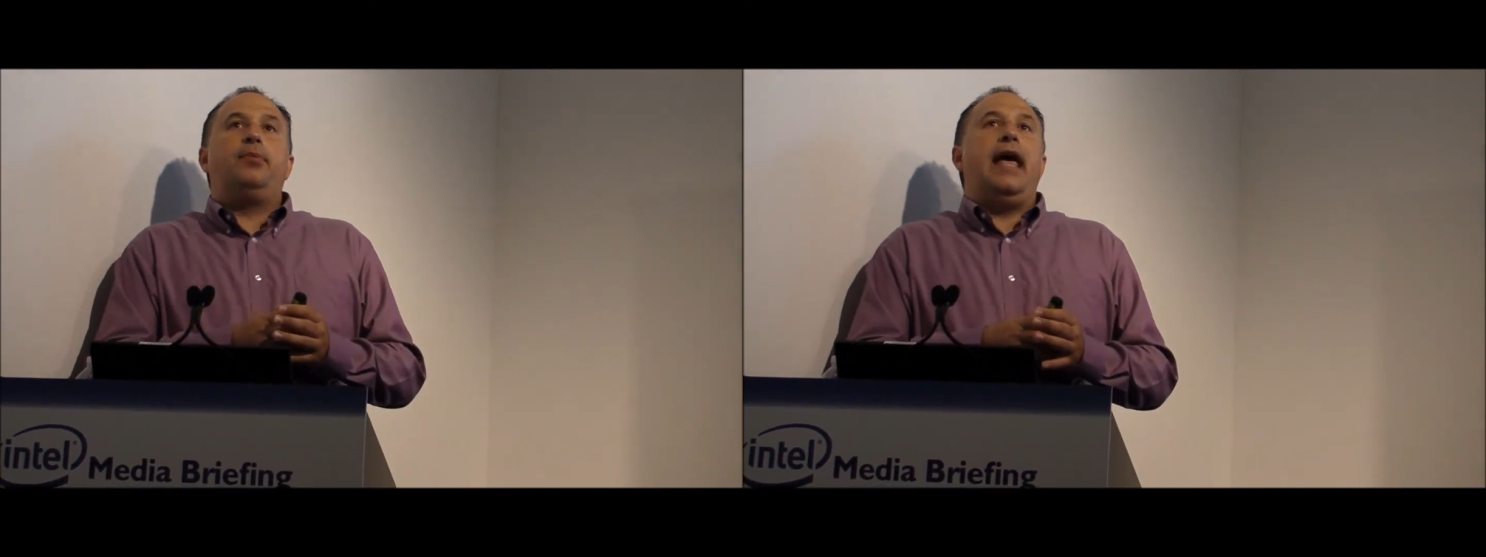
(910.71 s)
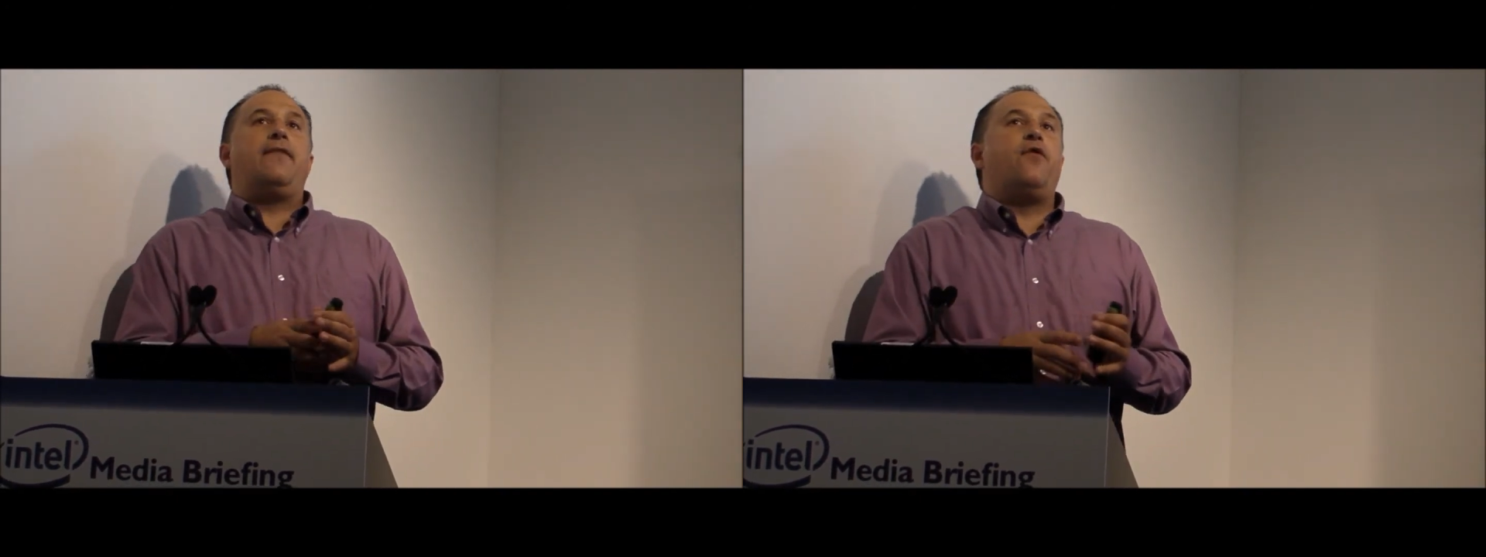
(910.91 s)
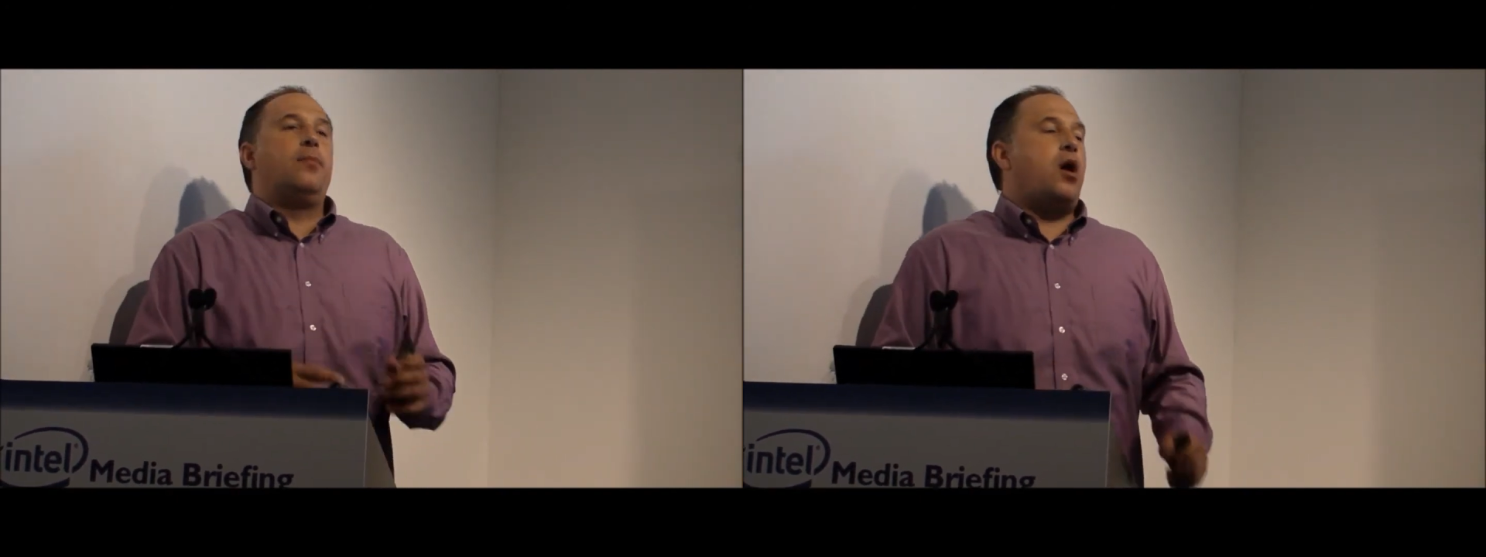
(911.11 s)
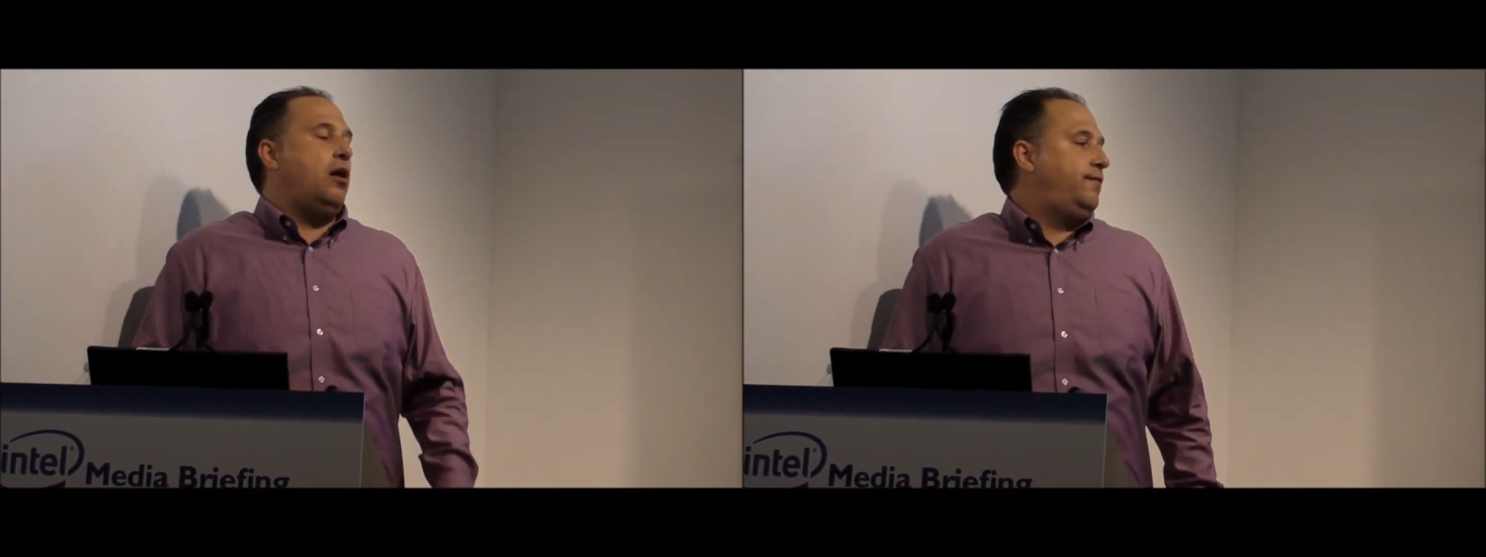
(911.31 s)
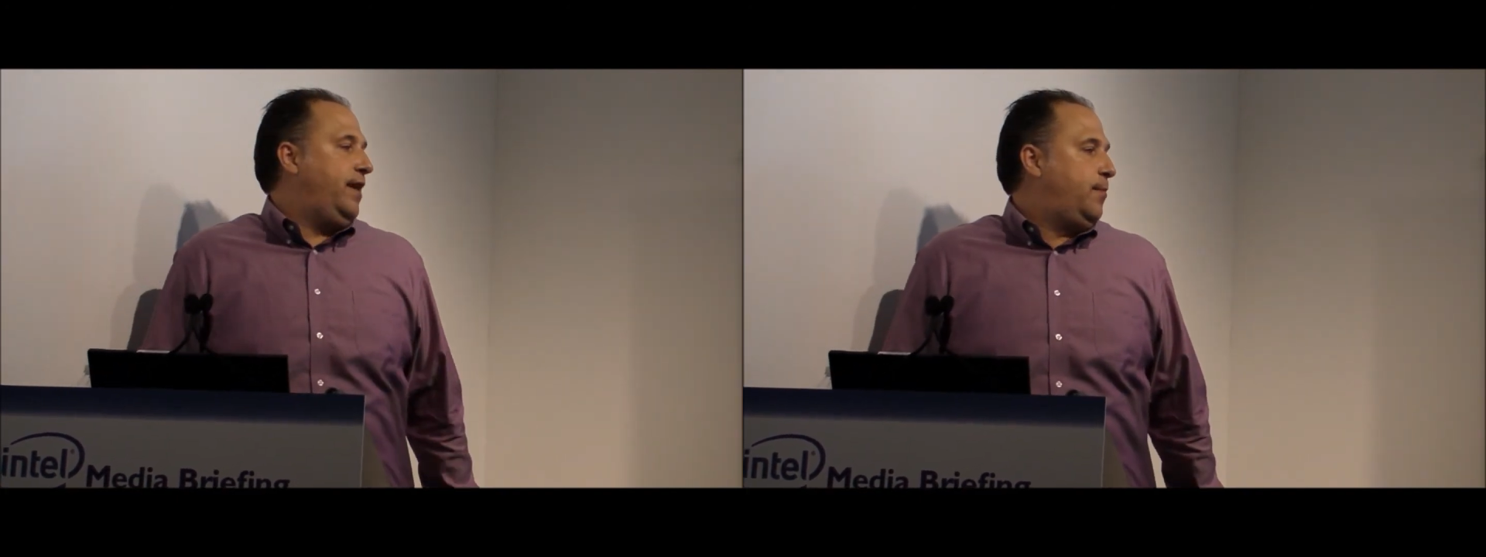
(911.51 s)
platform
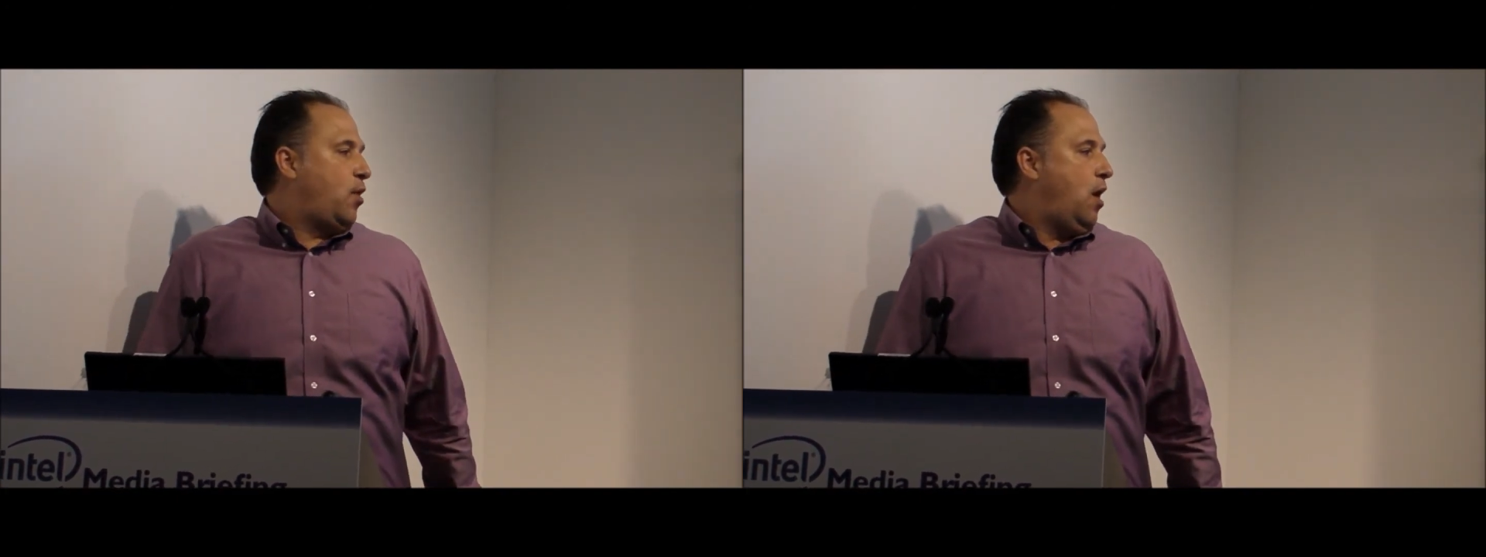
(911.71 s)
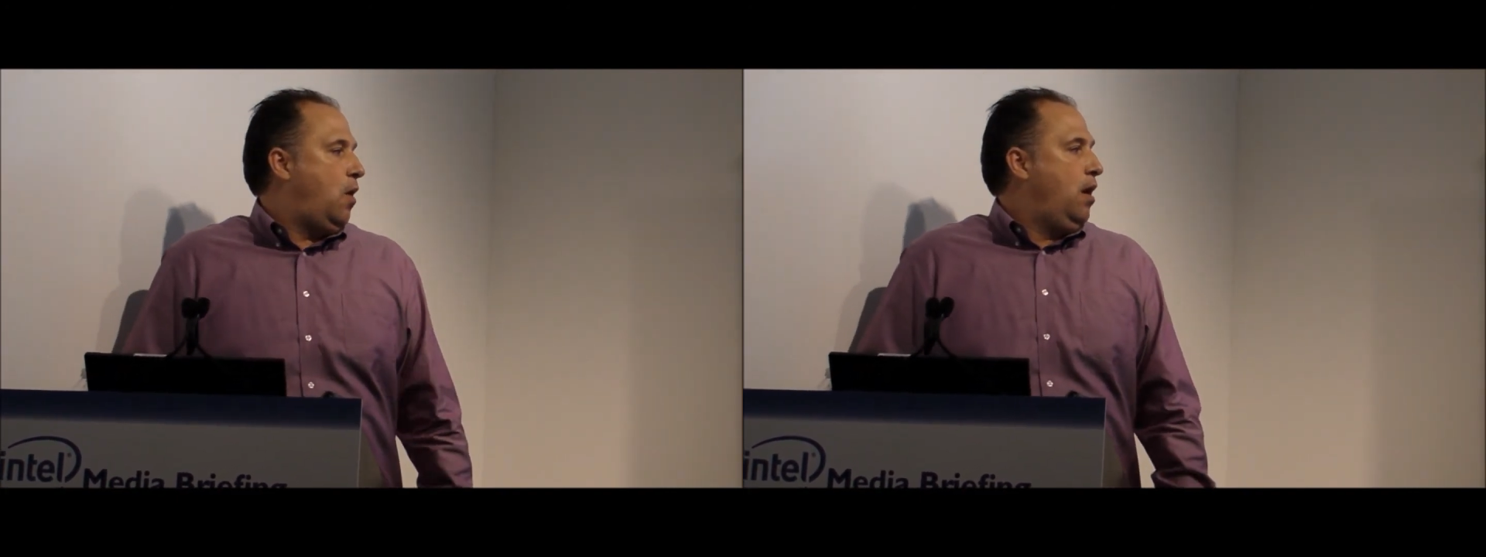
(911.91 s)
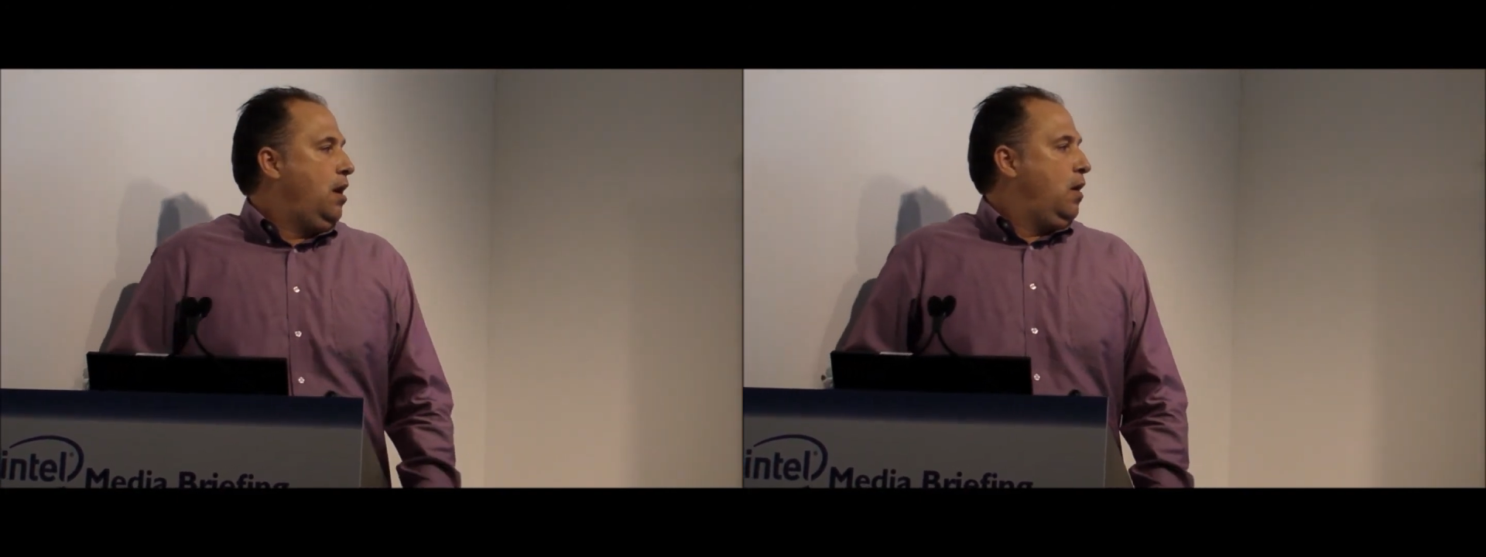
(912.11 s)
called vPro.